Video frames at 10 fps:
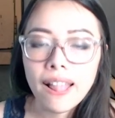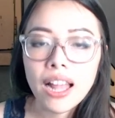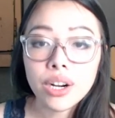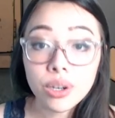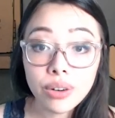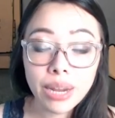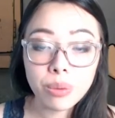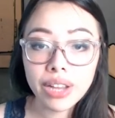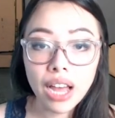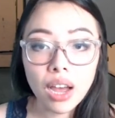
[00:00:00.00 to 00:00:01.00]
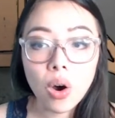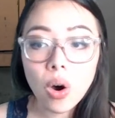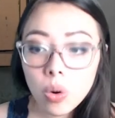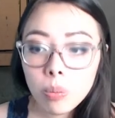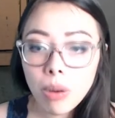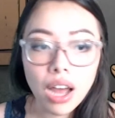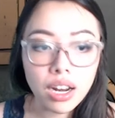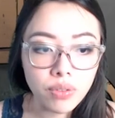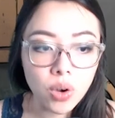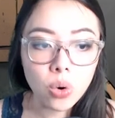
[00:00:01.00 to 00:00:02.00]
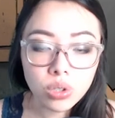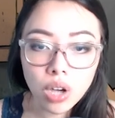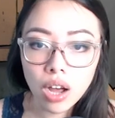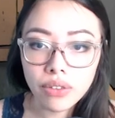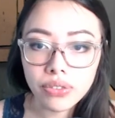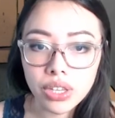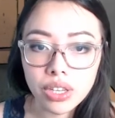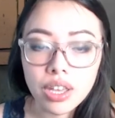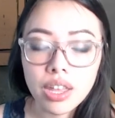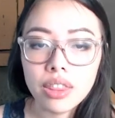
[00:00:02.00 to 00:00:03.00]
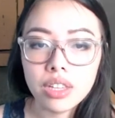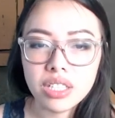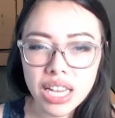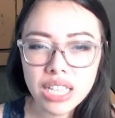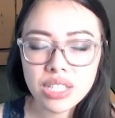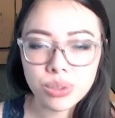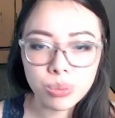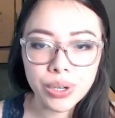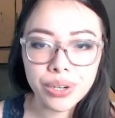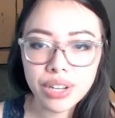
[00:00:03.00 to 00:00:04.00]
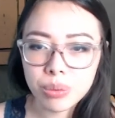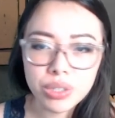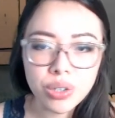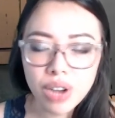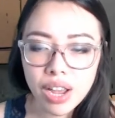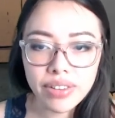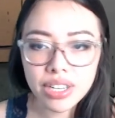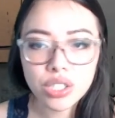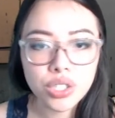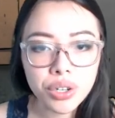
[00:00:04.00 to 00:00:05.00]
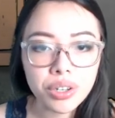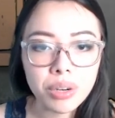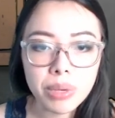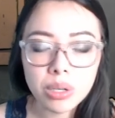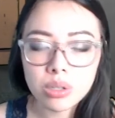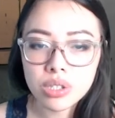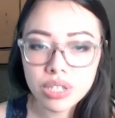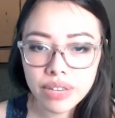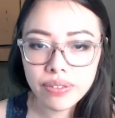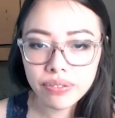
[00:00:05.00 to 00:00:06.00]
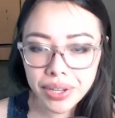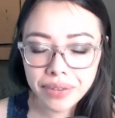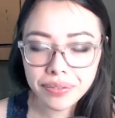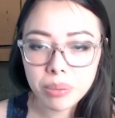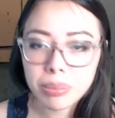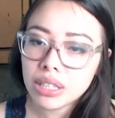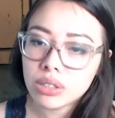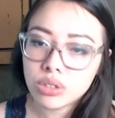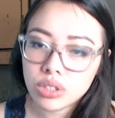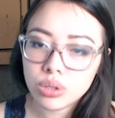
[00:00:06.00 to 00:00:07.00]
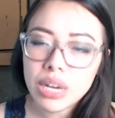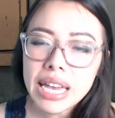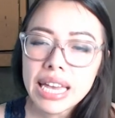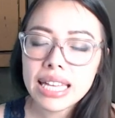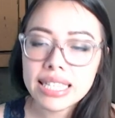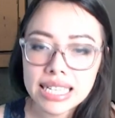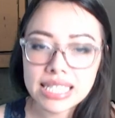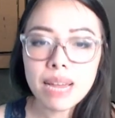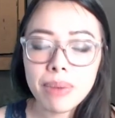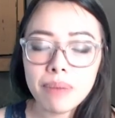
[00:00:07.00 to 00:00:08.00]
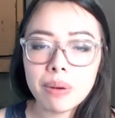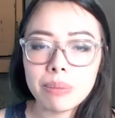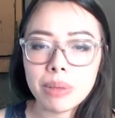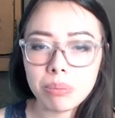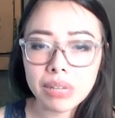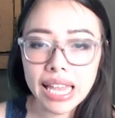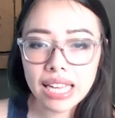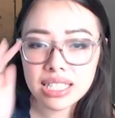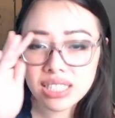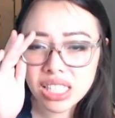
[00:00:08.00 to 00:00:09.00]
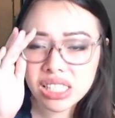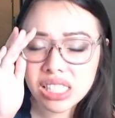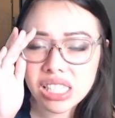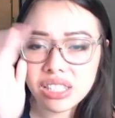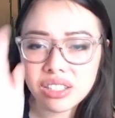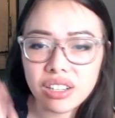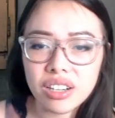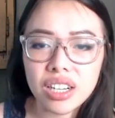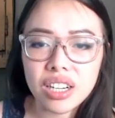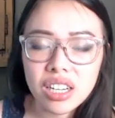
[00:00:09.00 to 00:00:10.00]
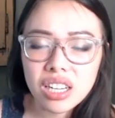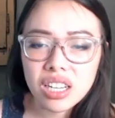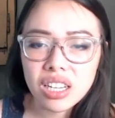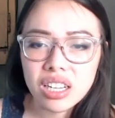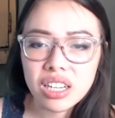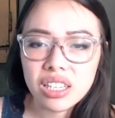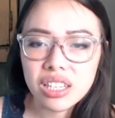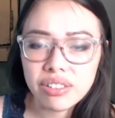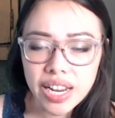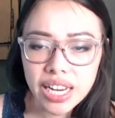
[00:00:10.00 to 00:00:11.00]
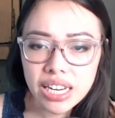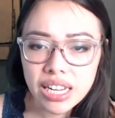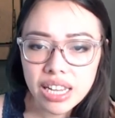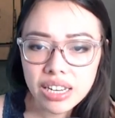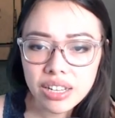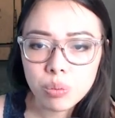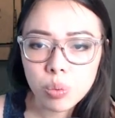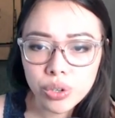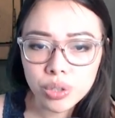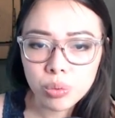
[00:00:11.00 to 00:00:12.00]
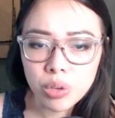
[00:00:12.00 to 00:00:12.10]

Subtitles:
Great, we got a whole pot of cold coffee. The taste is weird and we don't have any sugar or milk to give it flavor, but it'll do. It's a step up from the bland, slightly irradiated water we've